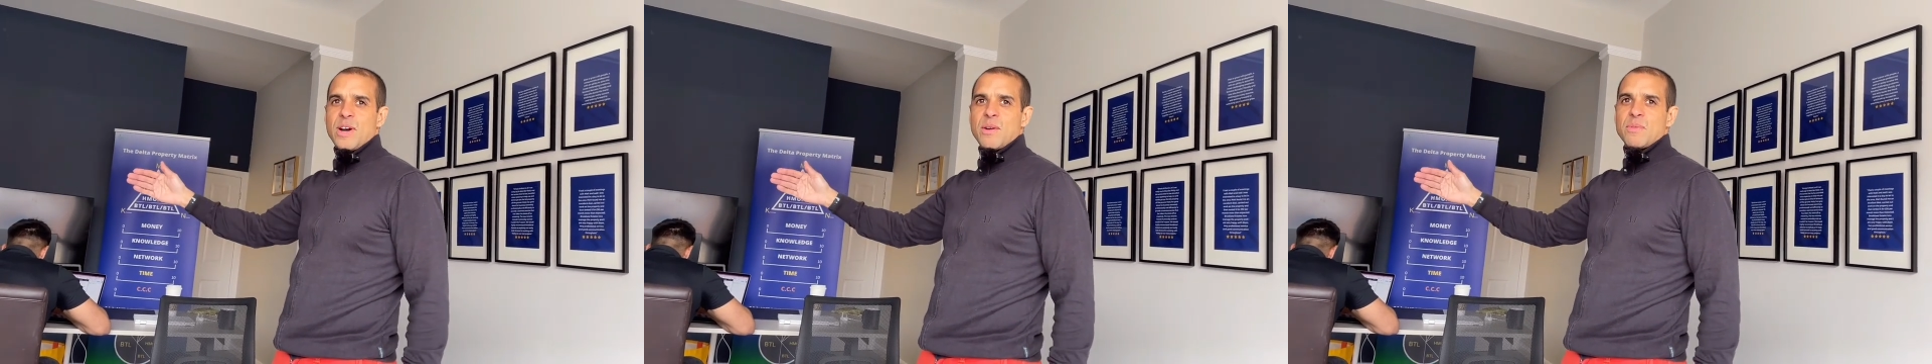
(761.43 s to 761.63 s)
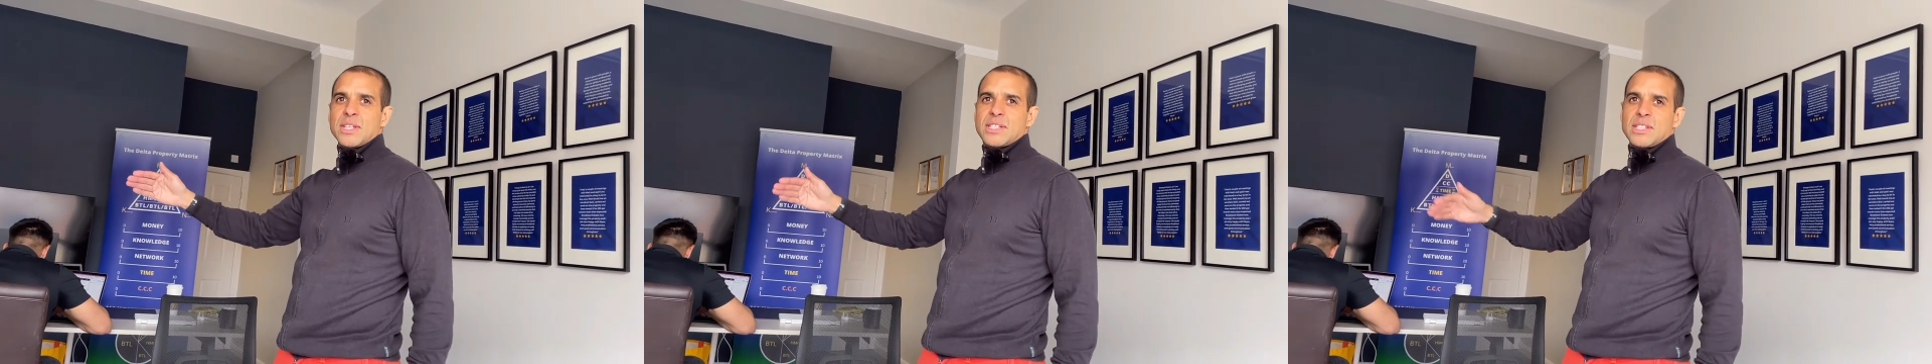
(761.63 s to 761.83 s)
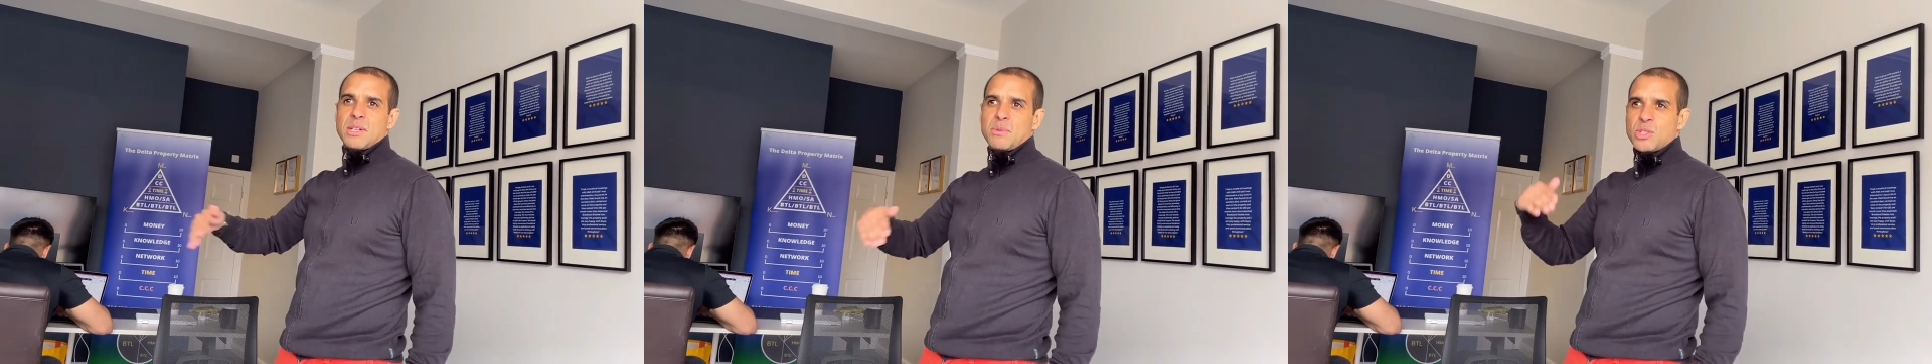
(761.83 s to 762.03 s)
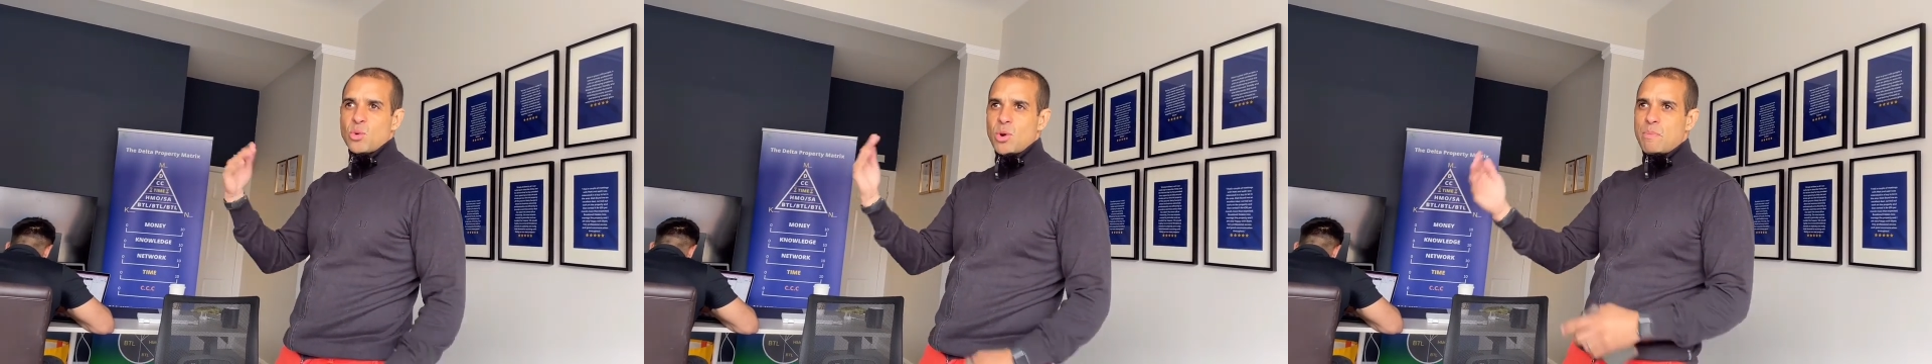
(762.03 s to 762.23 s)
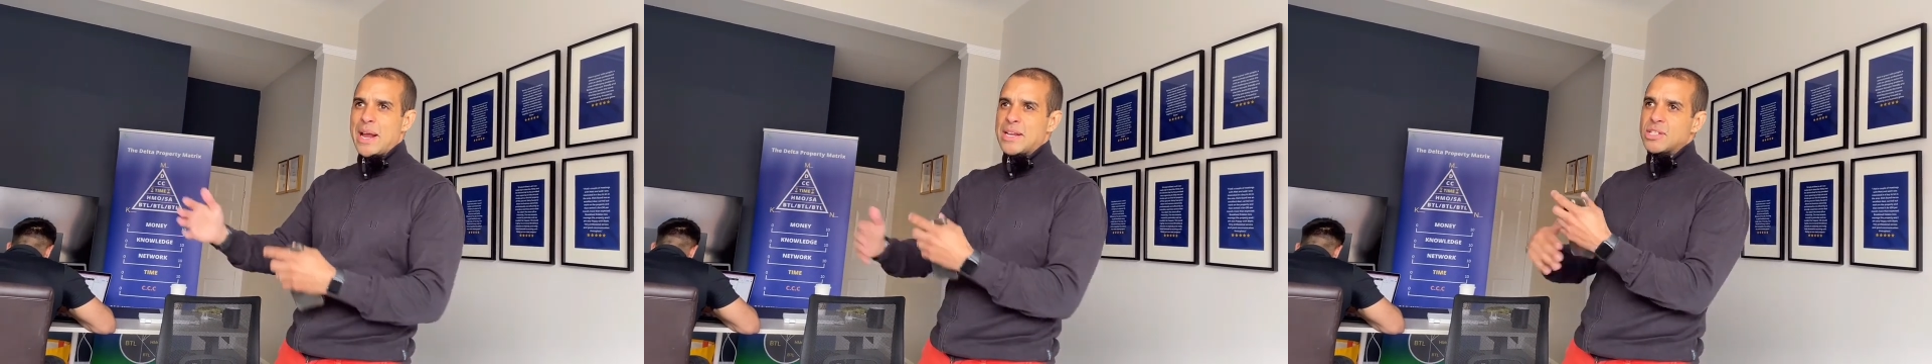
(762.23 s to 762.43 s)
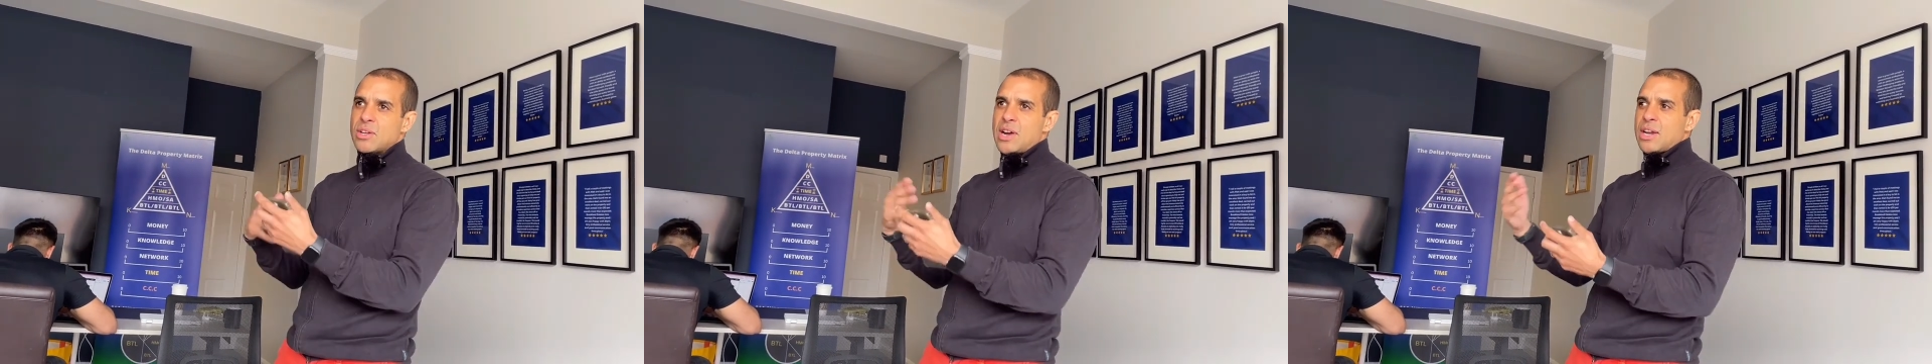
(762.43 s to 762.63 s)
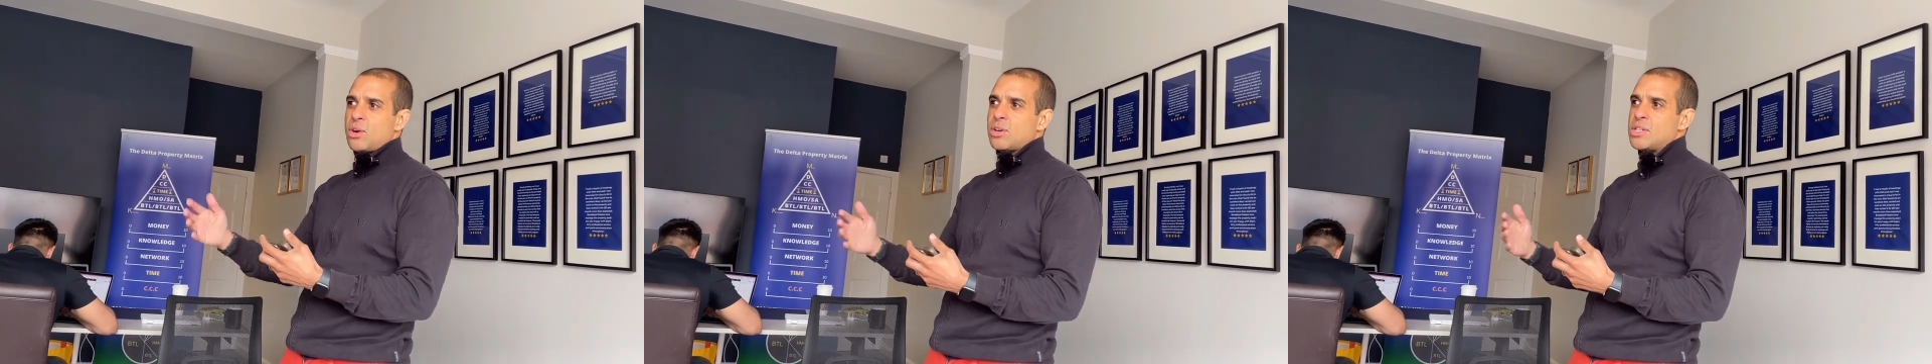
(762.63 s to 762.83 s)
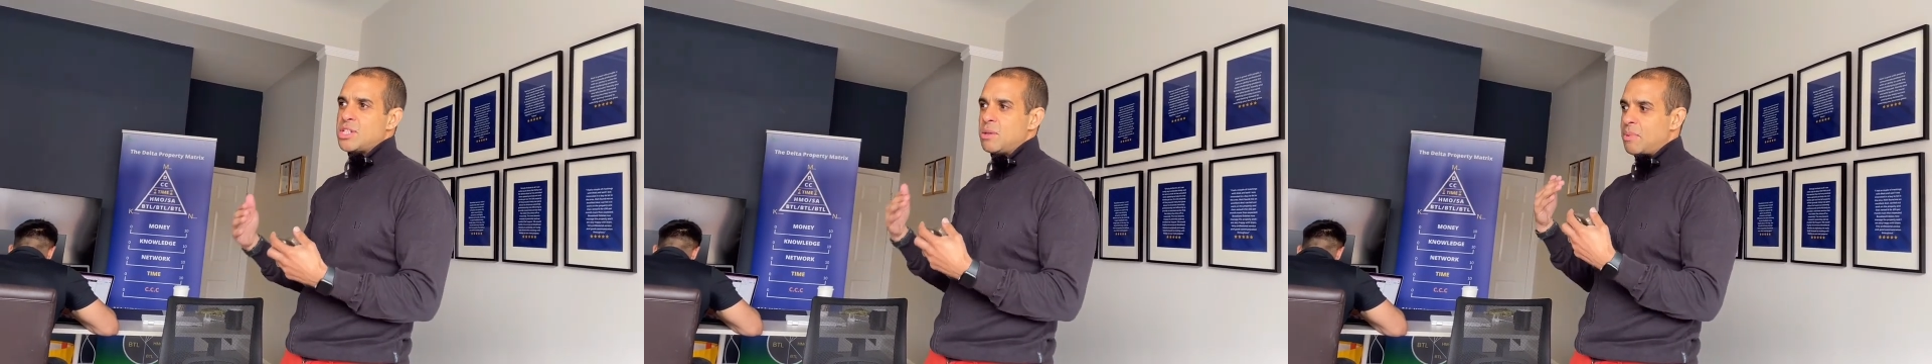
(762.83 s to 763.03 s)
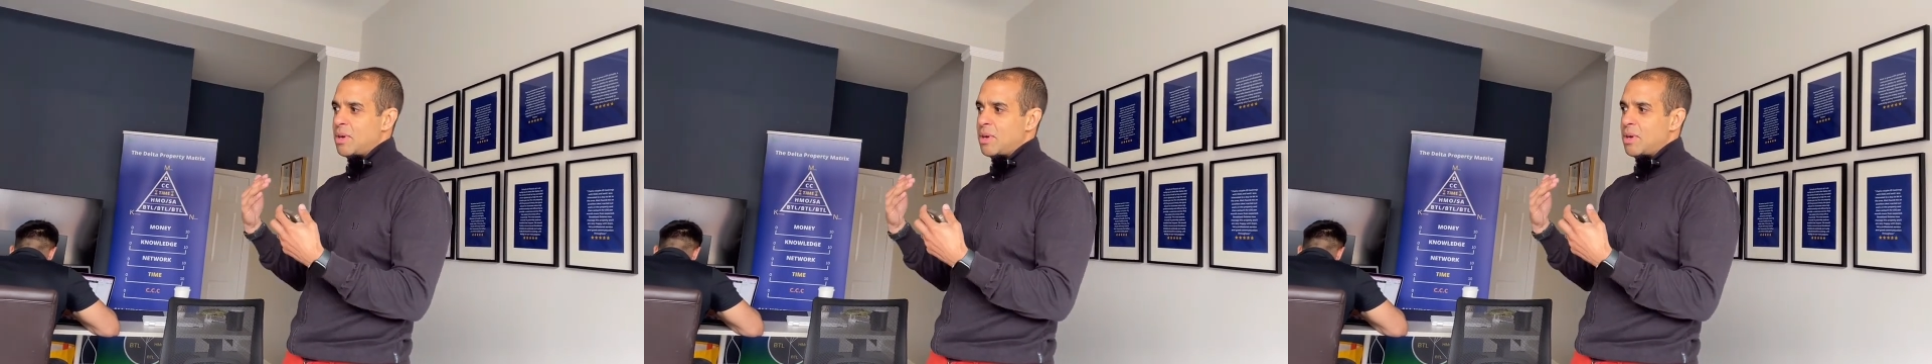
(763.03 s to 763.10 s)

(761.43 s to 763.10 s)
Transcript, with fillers: I said, so it's all about the psychology